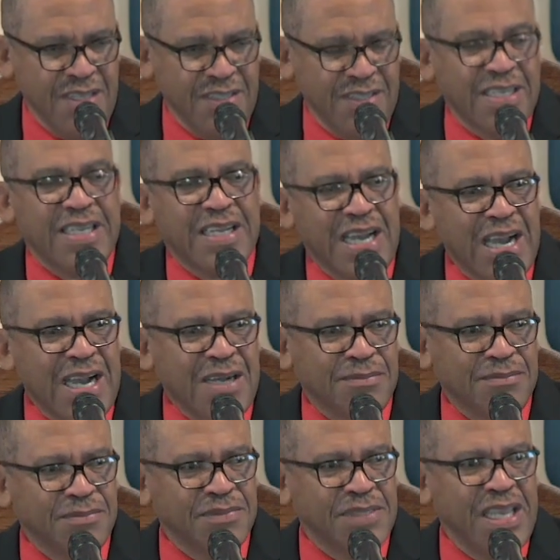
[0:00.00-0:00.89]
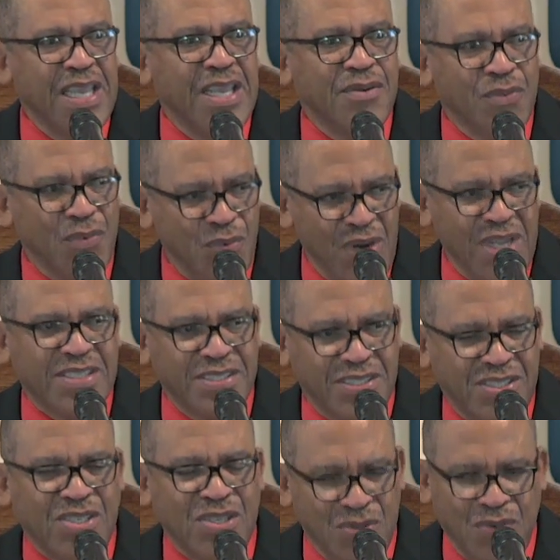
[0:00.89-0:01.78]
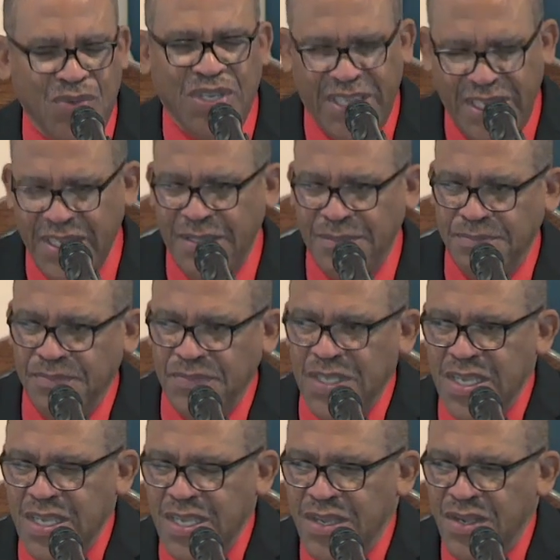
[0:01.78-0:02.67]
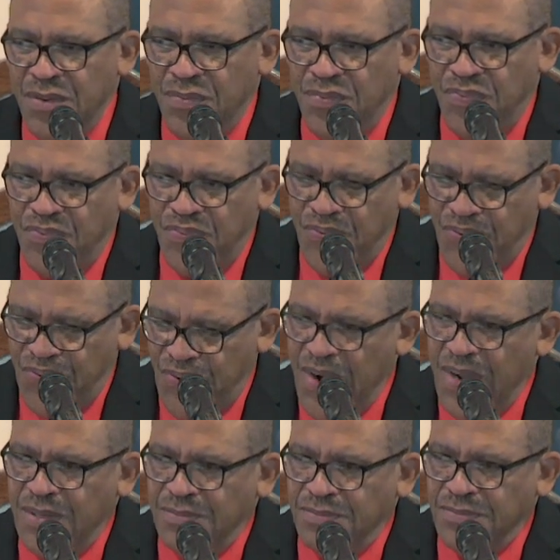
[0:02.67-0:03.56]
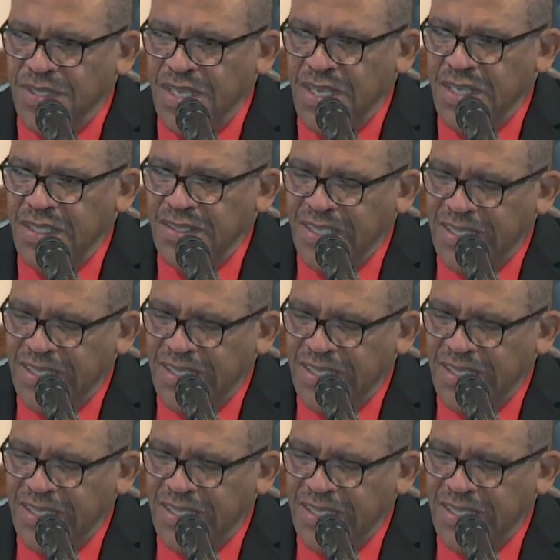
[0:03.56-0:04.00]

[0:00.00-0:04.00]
to come and rescue him from the